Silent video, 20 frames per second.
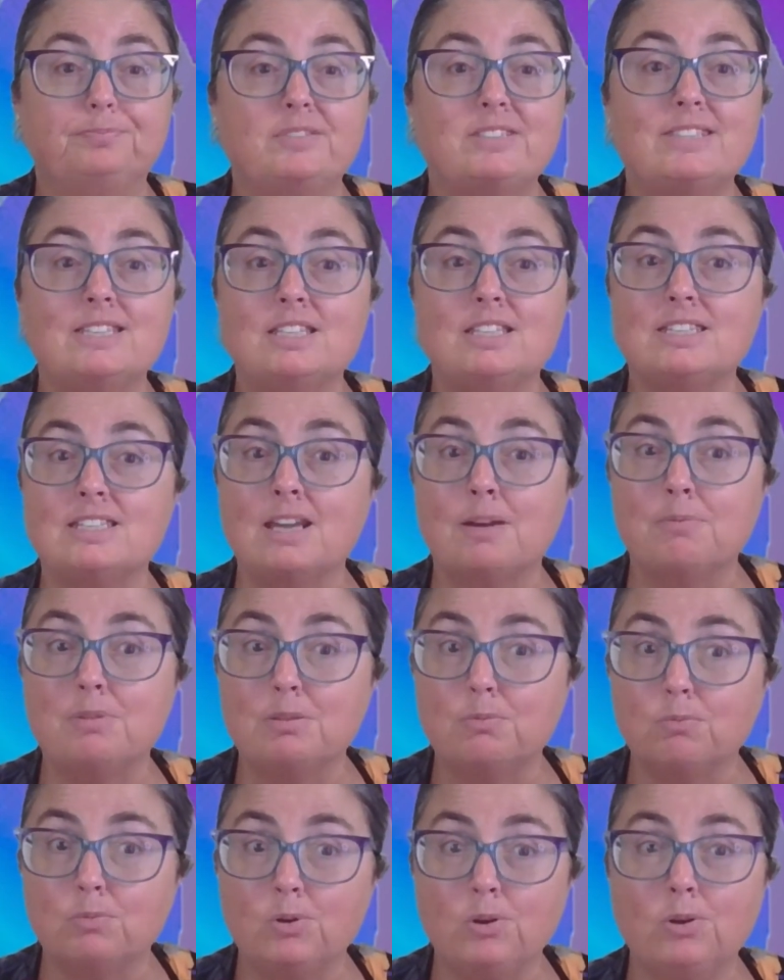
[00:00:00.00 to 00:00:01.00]
Sit down
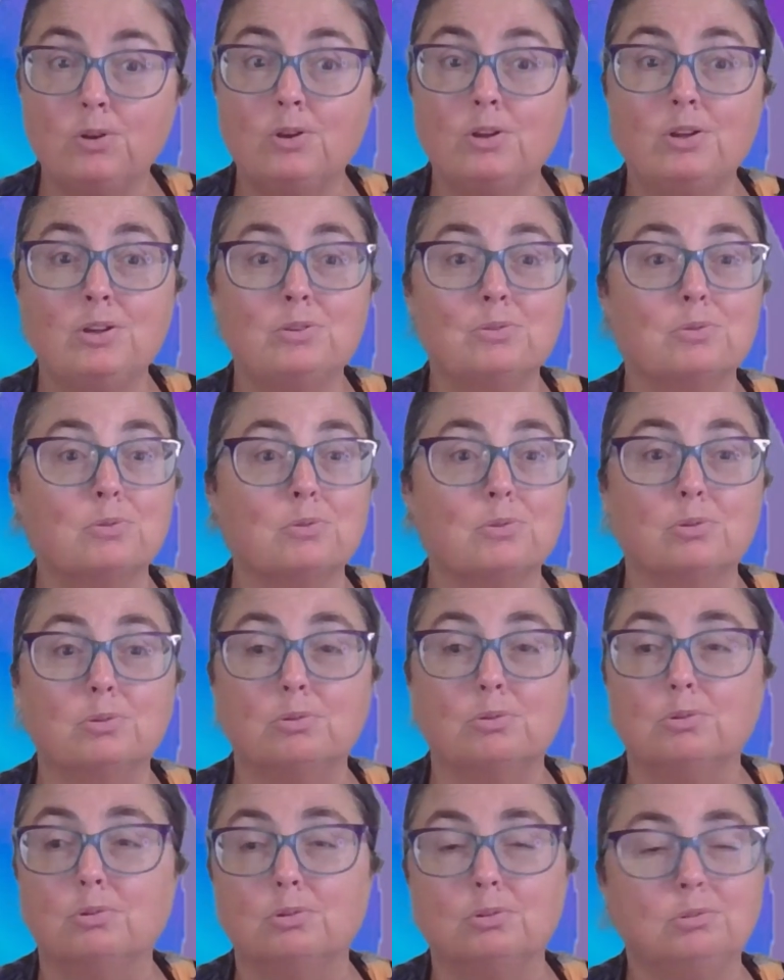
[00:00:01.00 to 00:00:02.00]
with Word
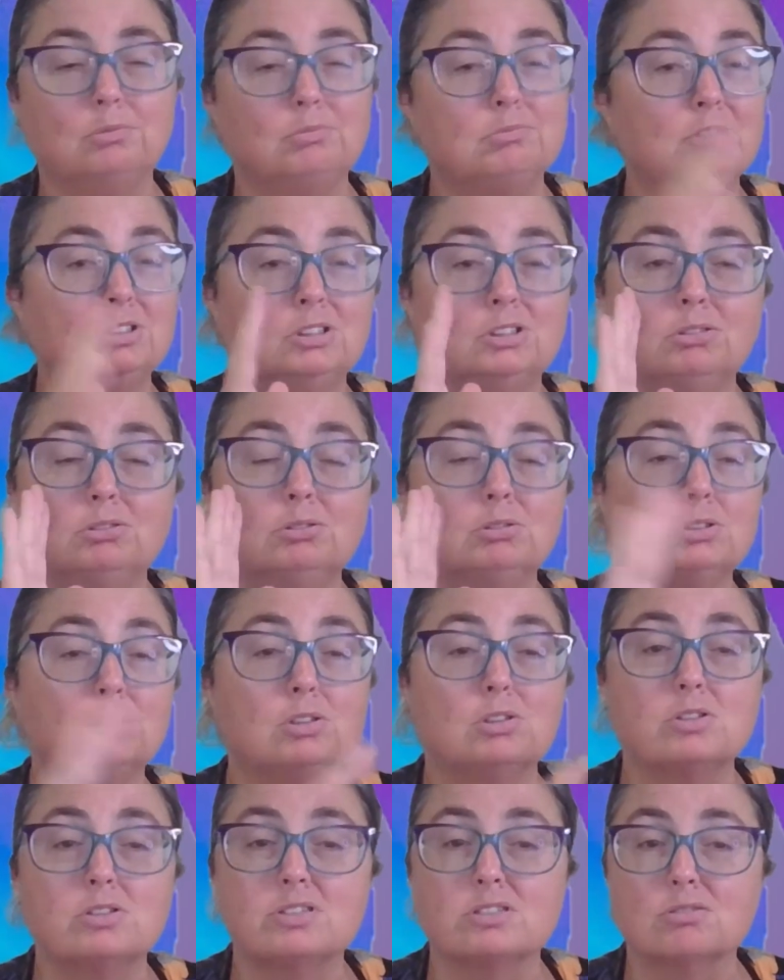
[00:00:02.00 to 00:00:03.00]
or Google
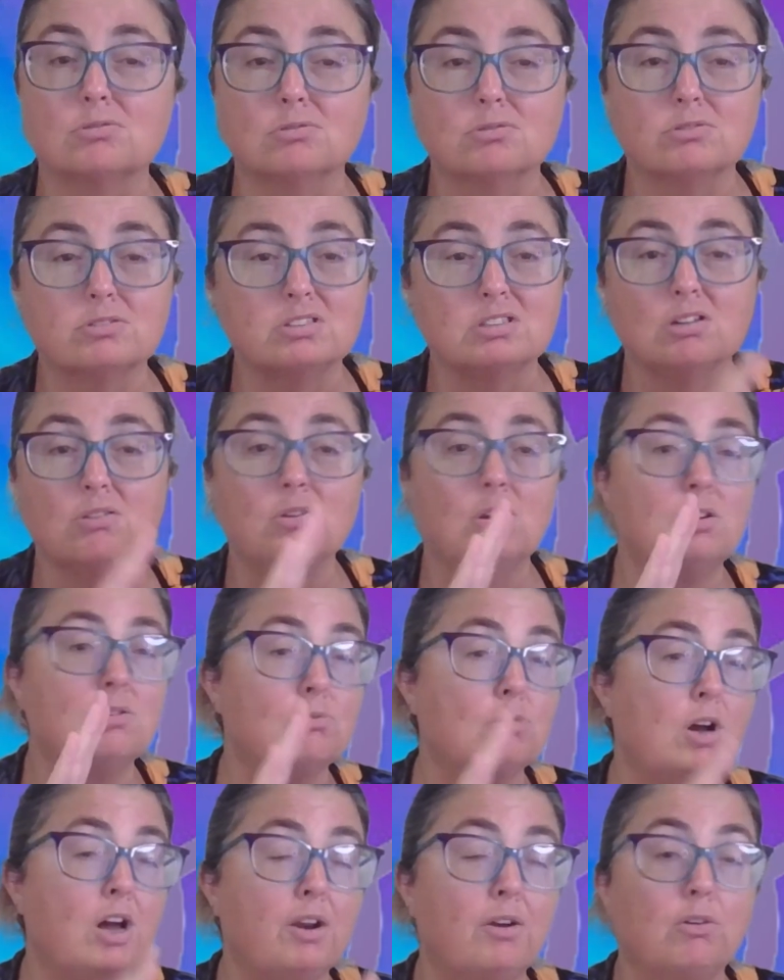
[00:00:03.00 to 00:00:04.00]
Docs or Zoho
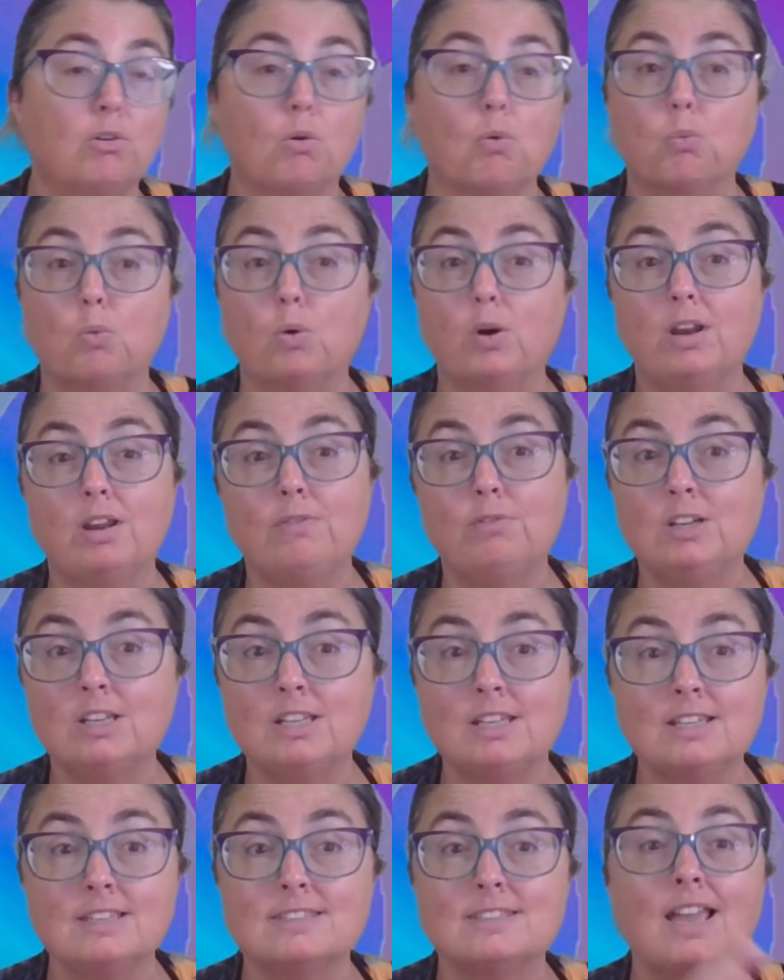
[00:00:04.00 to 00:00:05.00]
Writer or whatever it
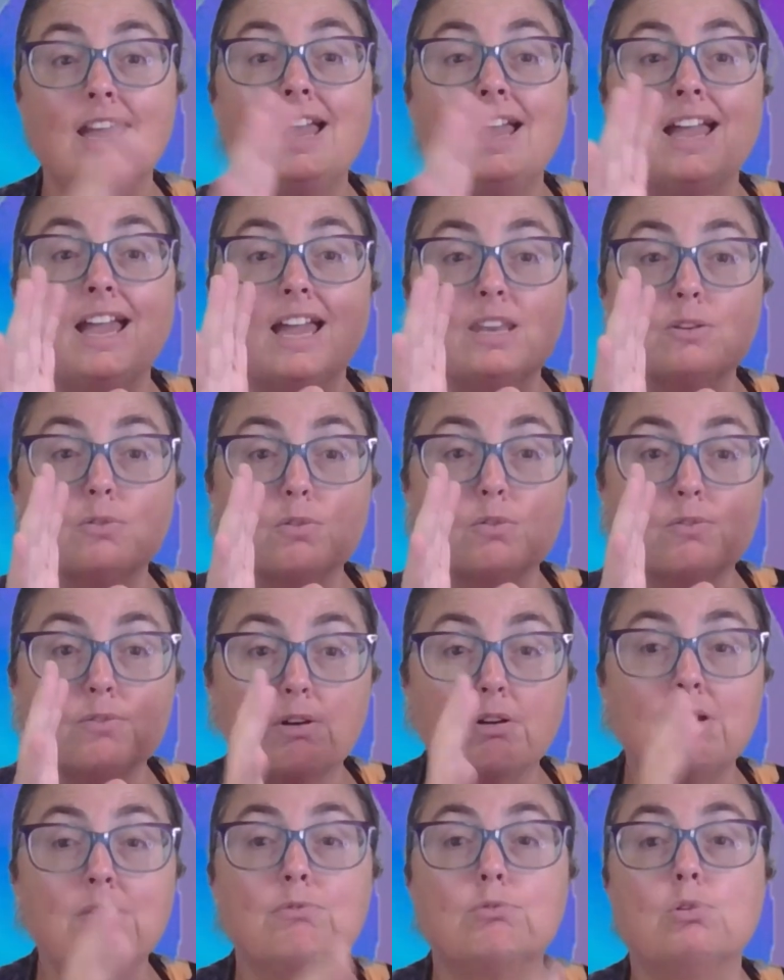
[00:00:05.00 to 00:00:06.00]
is and do a
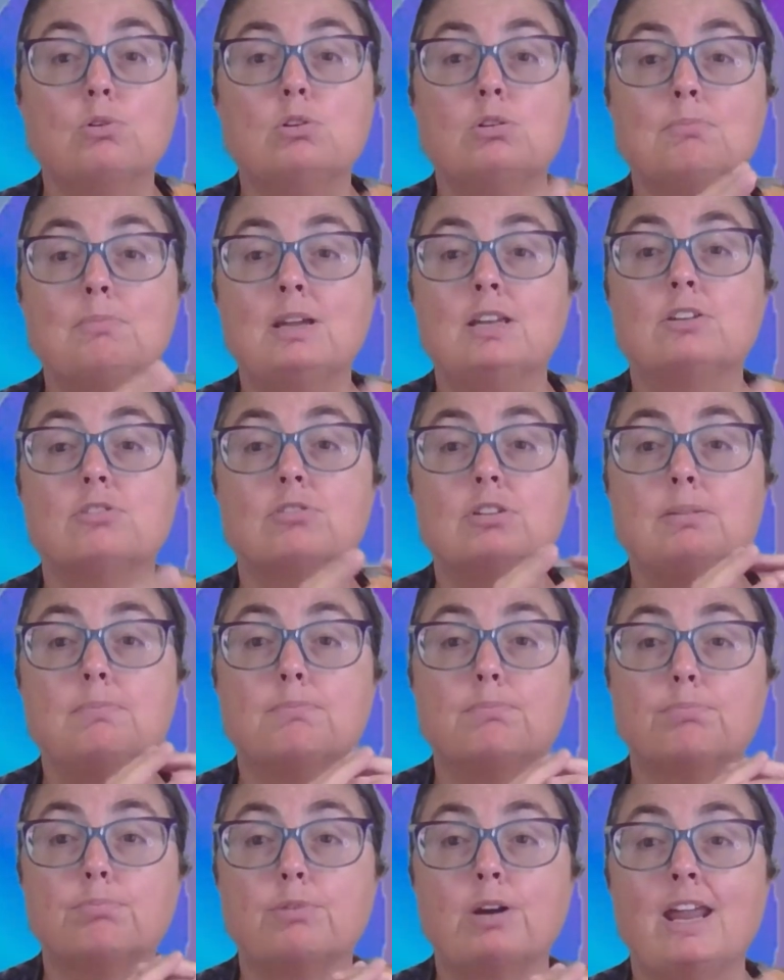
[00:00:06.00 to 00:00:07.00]
very
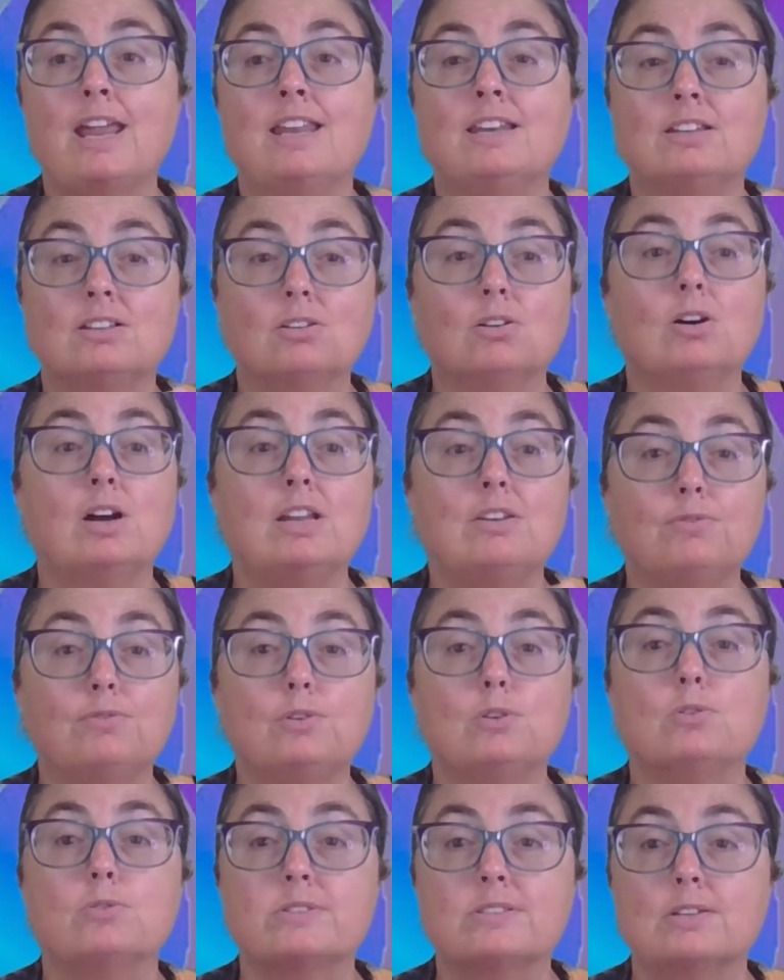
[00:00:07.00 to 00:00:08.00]
rudimentary brand guide
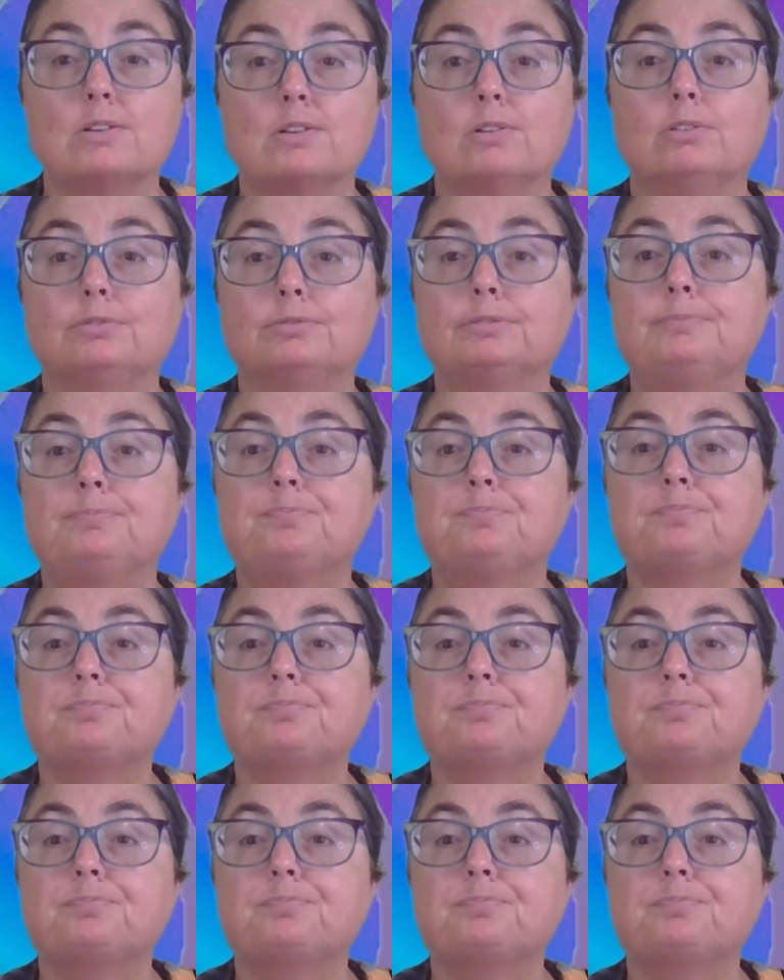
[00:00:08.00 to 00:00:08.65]
for yourself.